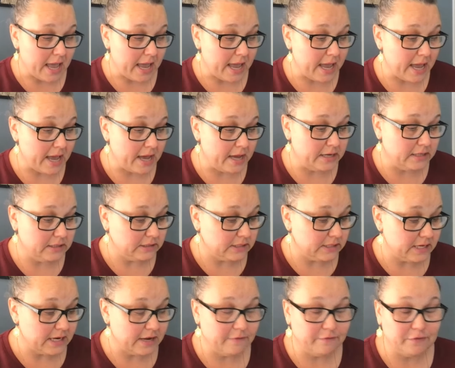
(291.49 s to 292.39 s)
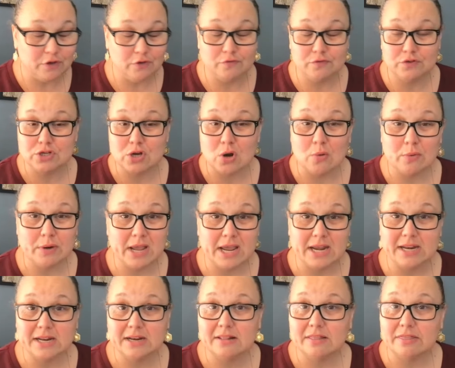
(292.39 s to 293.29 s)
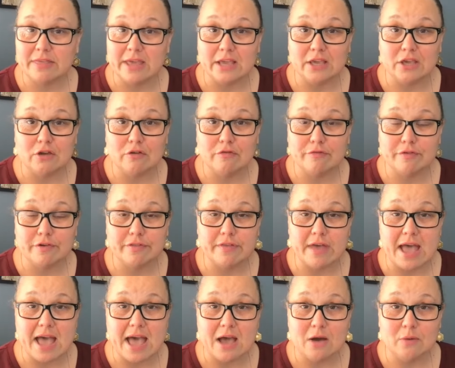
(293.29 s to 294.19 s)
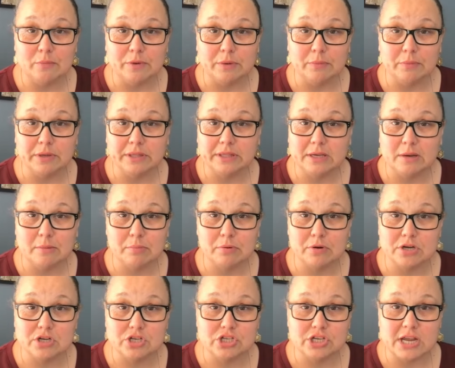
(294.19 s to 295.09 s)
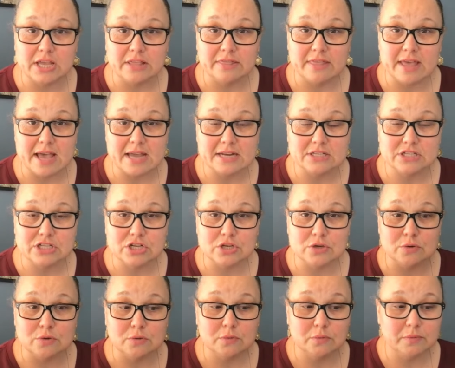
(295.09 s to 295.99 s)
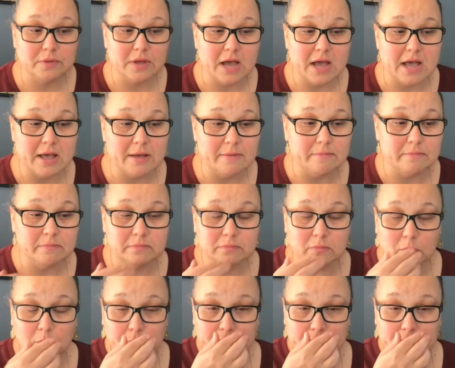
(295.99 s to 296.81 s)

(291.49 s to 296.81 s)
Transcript: and if you've donated thank you for that we really appreciate that too um,